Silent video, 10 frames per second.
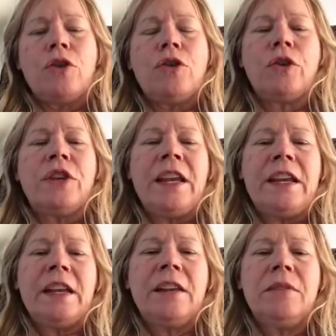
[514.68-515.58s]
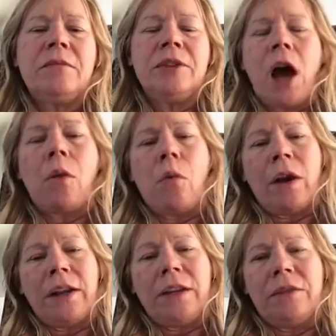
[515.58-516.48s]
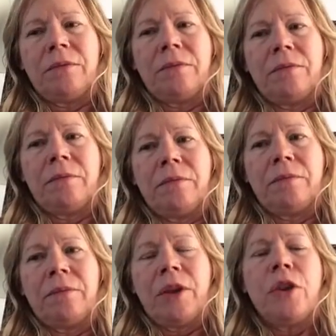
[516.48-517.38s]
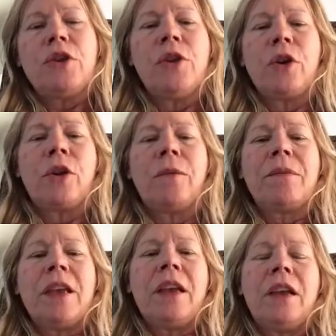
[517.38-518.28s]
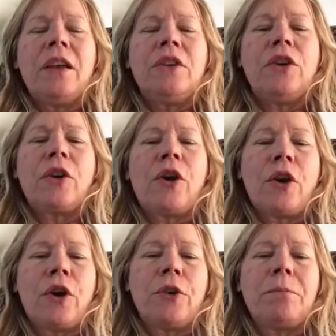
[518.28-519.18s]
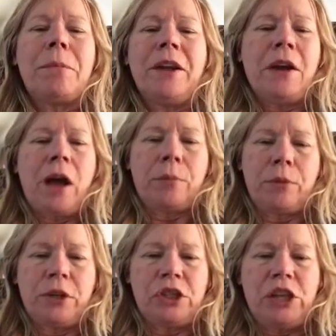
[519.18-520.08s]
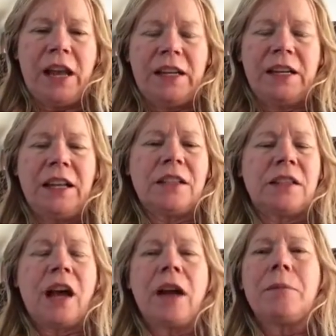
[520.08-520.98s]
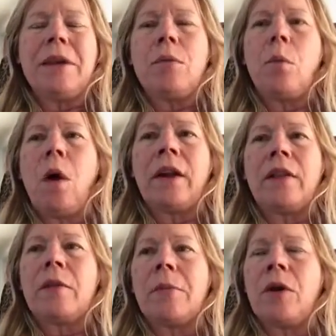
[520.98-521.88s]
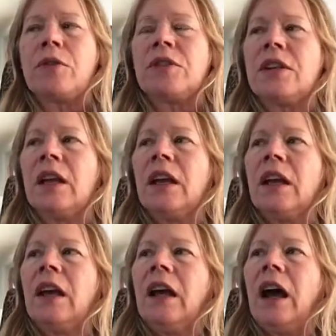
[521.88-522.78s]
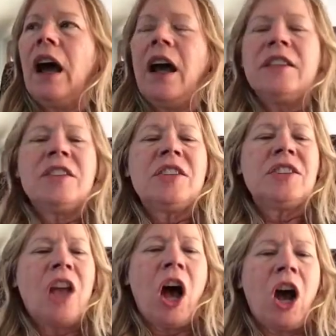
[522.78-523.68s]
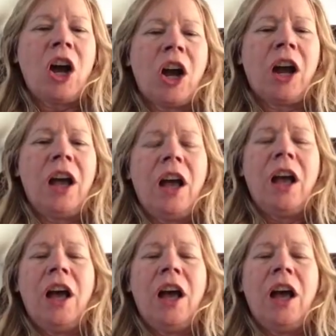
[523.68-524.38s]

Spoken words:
You're needed, not wanted. You're heard, but not appreciated. It's got to be one of the most unsung